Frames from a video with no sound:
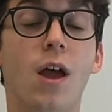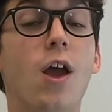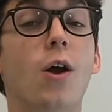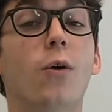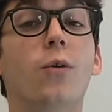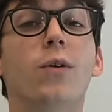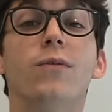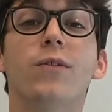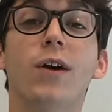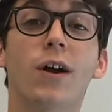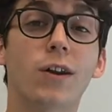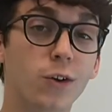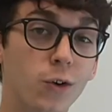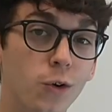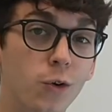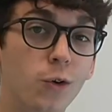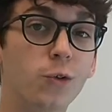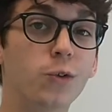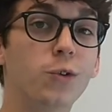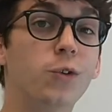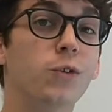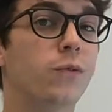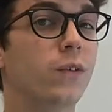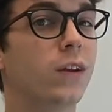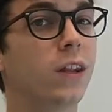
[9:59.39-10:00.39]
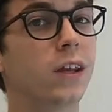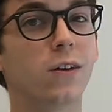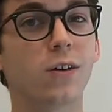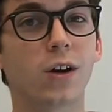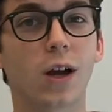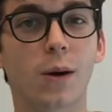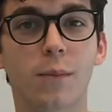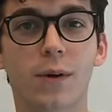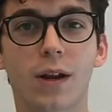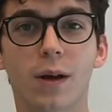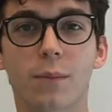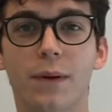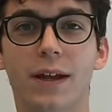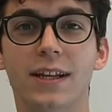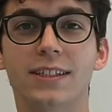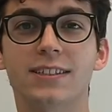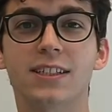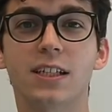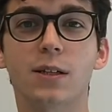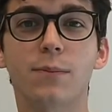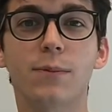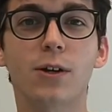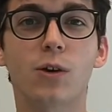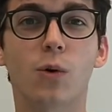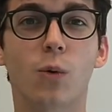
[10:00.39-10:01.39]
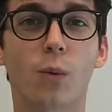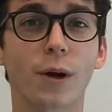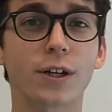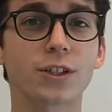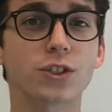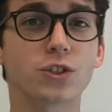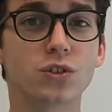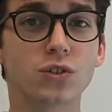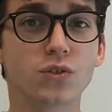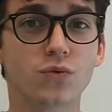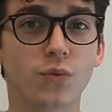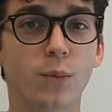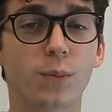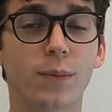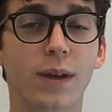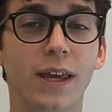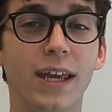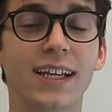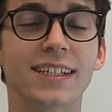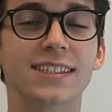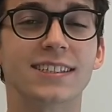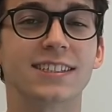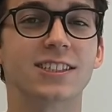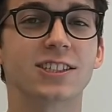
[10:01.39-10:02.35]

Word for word: We've got a cool new video coming up. It's going to be questions from kids.